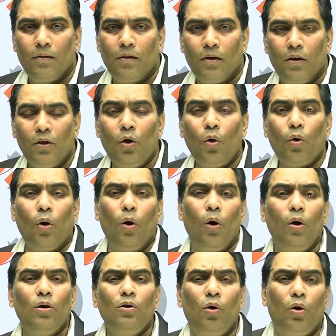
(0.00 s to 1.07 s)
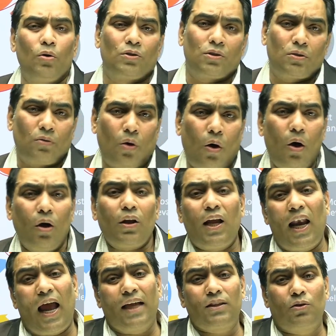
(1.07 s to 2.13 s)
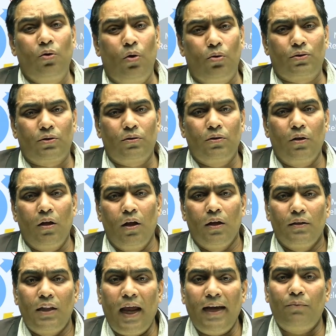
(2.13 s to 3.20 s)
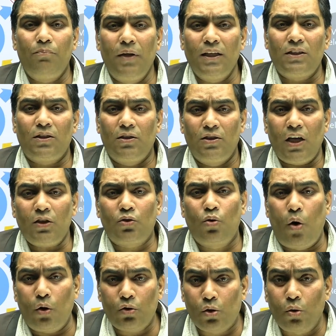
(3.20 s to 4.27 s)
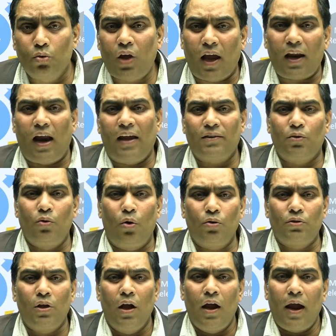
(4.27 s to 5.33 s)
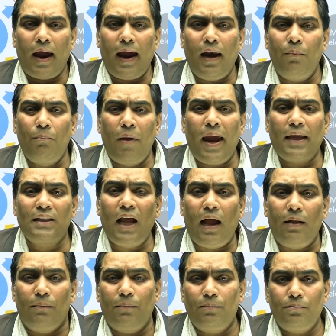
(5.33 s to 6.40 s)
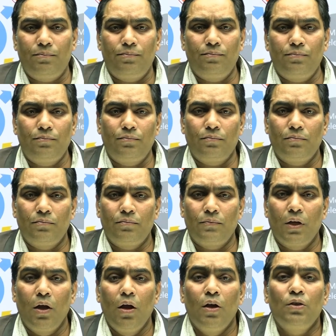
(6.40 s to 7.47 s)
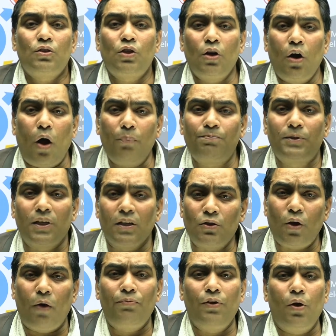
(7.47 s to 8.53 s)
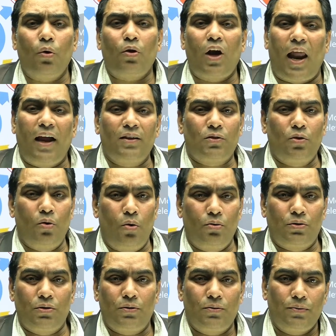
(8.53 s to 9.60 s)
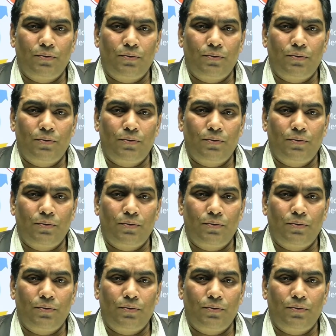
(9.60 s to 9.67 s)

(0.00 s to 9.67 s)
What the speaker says: Your own notes or class notes. That means just go through the class notes and make the synopsis of your class notes.